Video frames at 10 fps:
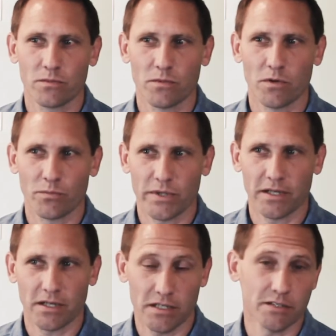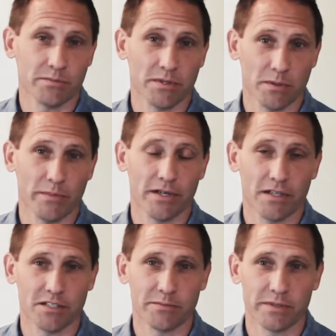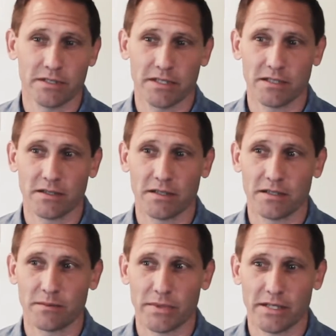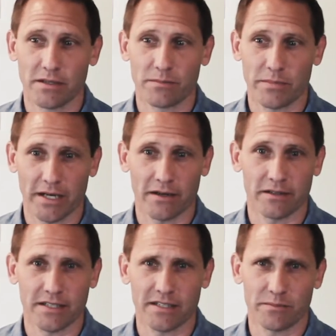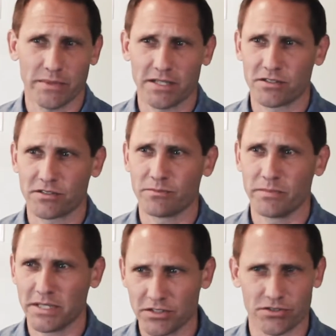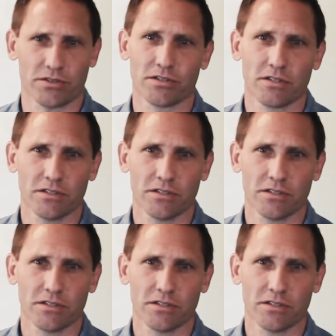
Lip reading: on being a husband, a better husband, and a better parent, and a better minister.